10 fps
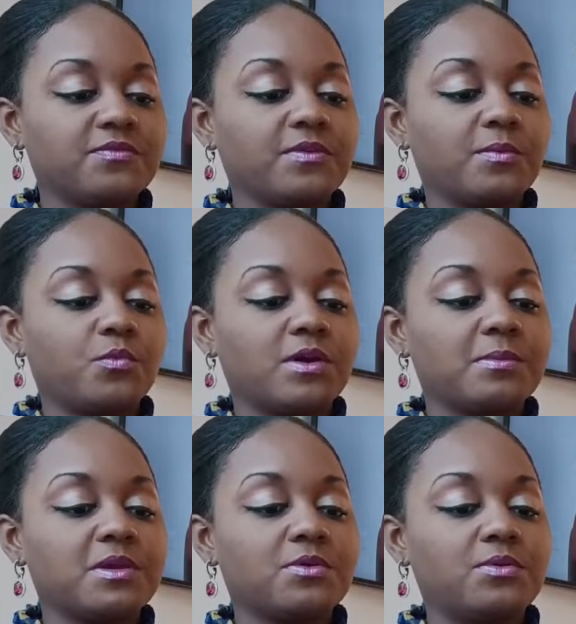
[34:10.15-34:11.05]
from
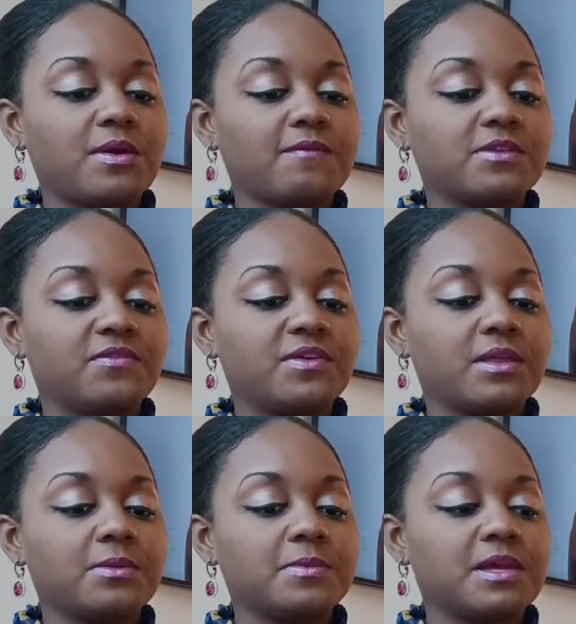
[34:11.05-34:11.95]
women who have developed